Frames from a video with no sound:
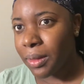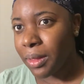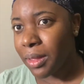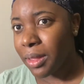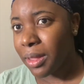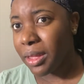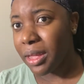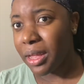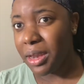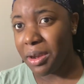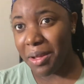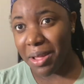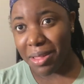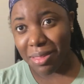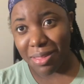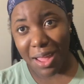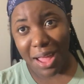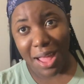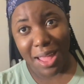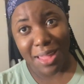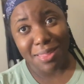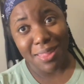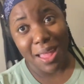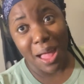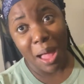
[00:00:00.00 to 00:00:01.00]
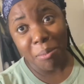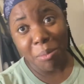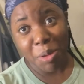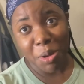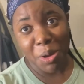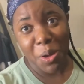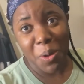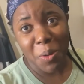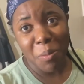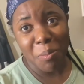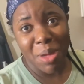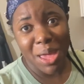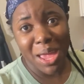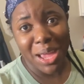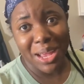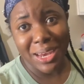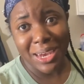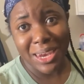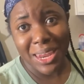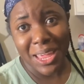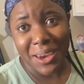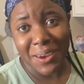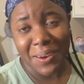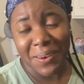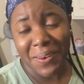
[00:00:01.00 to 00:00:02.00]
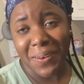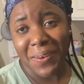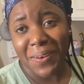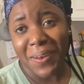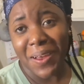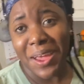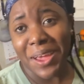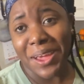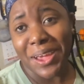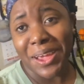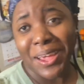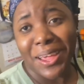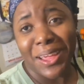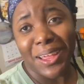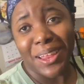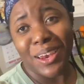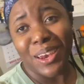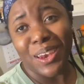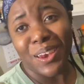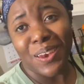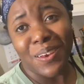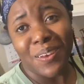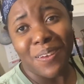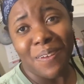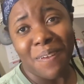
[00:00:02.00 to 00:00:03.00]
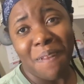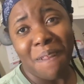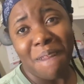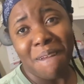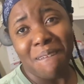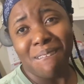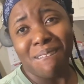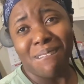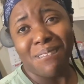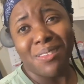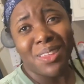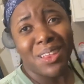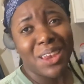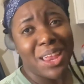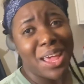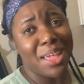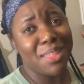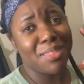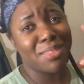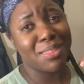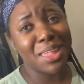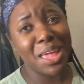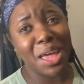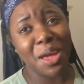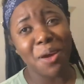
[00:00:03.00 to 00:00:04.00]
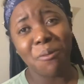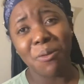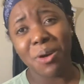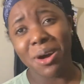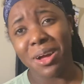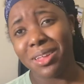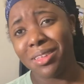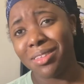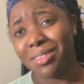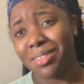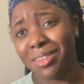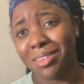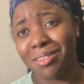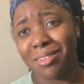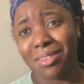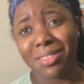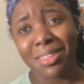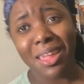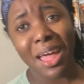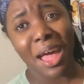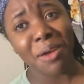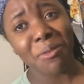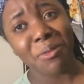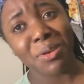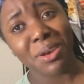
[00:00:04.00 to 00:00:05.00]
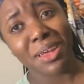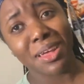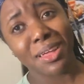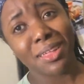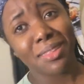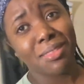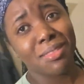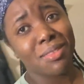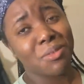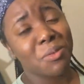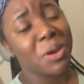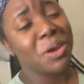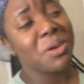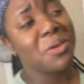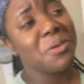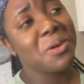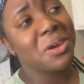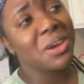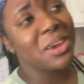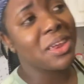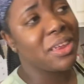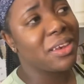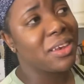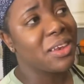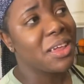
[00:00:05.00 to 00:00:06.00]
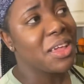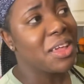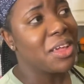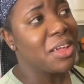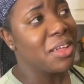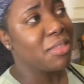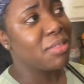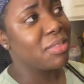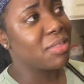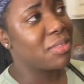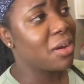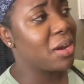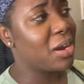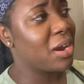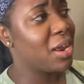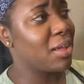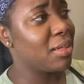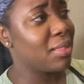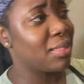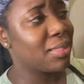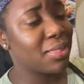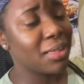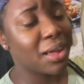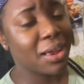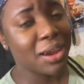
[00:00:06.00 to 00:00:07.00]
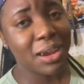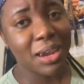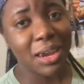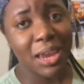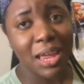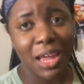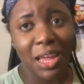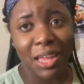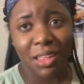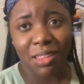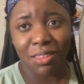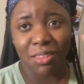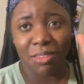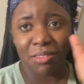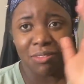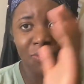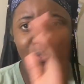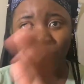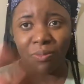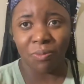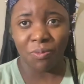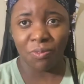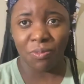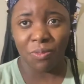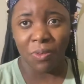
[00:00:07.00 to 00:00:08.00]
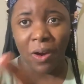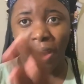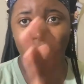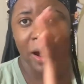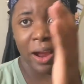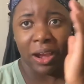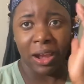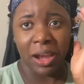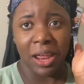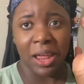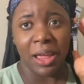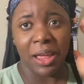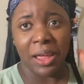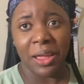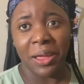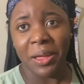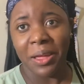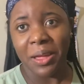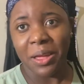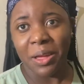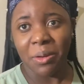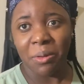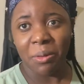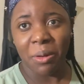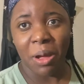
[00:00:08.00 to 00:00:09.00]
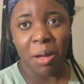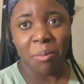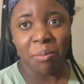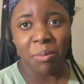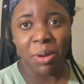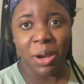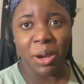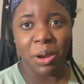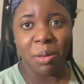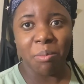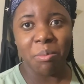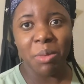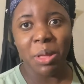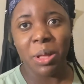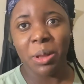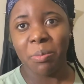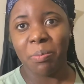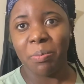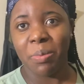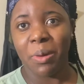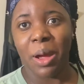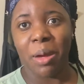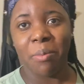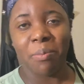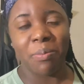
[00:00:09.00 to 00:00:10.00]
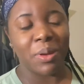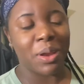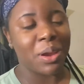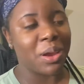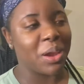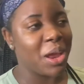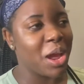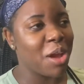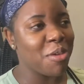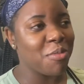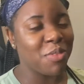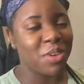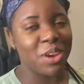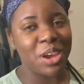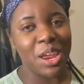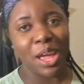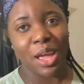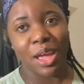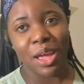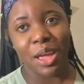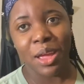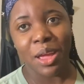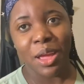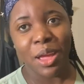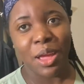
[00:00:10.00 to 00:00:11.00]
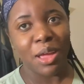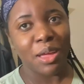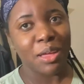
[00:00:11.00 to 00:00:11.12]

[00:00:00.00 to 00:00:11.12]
Anyways, guys, I'm gonna go make dinner, and today is day one, so just hang with us. We're doing it starting Sunday to Friday. I'm gonna meal prep, and every day.